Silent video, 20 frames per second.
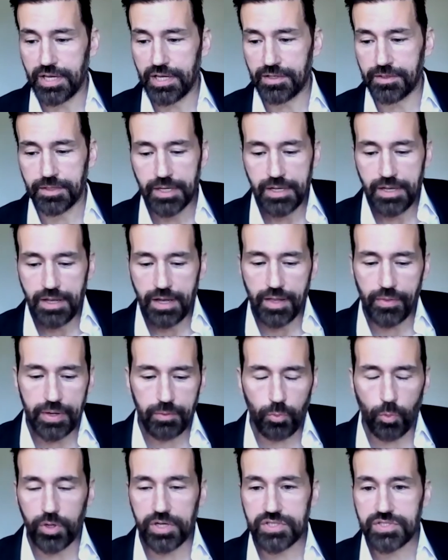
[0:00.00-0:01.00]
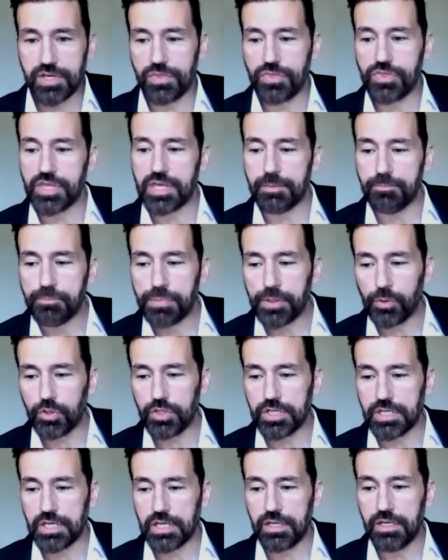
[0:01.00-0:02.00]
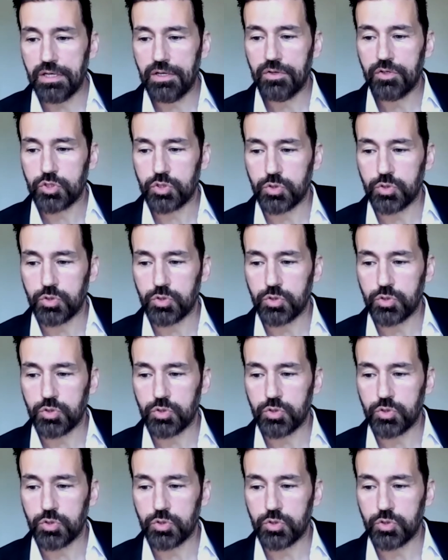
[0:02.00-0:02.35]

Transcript: And like Roy said, the ability